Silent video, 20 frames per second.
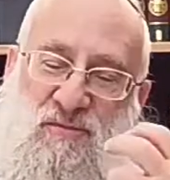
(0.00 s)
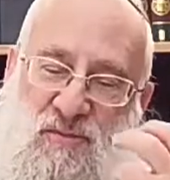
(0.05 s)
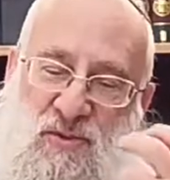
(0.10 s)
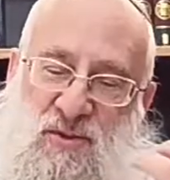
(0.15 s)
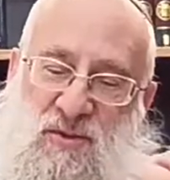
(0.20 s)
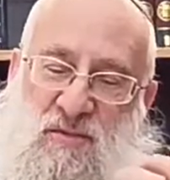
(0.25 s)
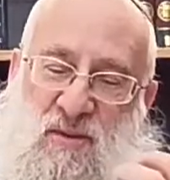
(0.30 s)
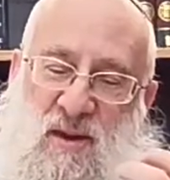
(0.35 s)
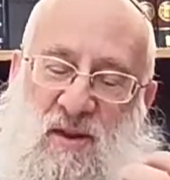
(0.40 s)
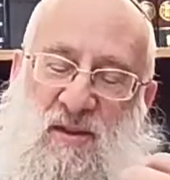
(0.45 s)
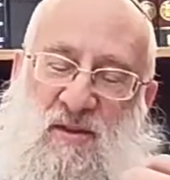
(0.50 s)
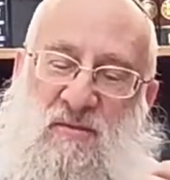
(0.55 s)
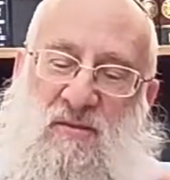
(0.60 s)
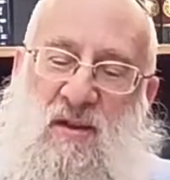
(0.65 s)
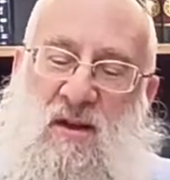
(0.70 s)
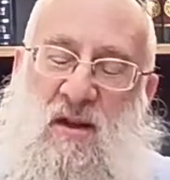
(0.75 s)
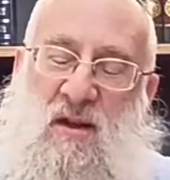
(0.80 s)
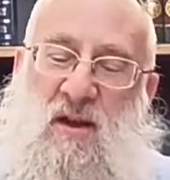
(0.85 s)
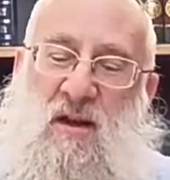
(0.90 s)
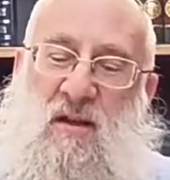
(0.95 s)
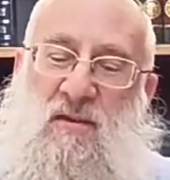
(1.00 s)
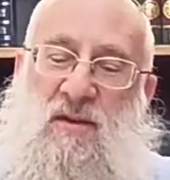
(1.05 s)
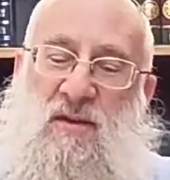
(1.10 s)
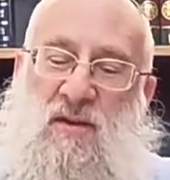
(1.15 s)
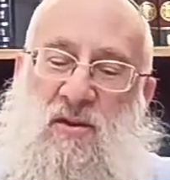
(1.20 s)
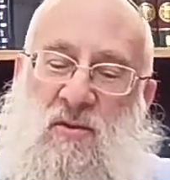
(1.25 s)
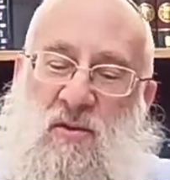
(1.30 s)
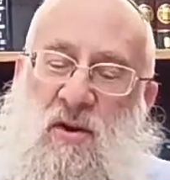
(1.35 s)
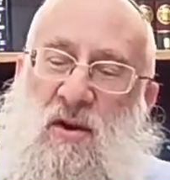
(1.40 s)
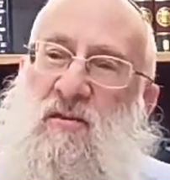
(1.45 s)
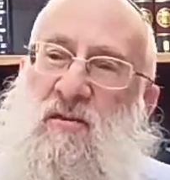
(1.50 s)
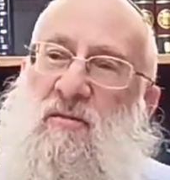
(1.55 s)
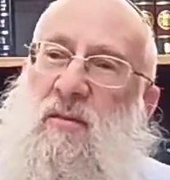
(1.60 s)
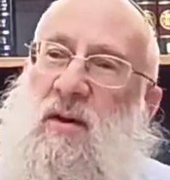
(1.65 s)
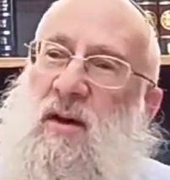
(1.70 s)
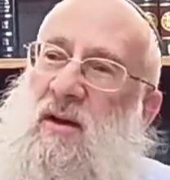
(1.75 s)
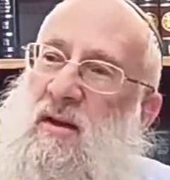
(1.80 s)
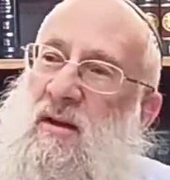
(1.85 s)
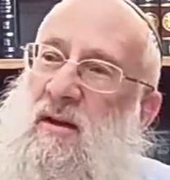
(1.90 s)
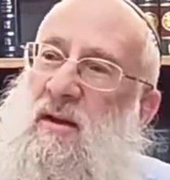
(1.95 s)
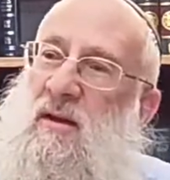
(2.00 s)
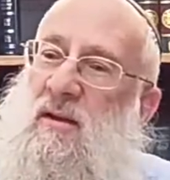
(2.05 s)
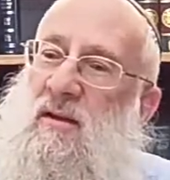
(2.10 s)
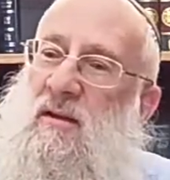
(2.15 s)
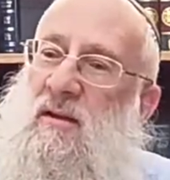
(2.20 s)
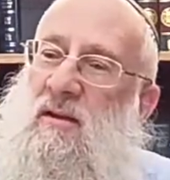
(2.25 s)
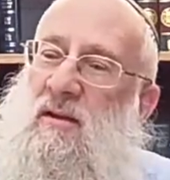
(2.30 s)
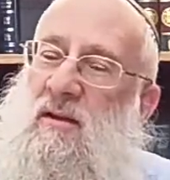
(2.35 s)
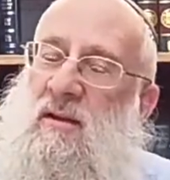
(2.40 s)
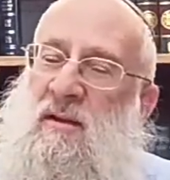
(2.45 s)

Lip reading: perspective, the unity of mankind.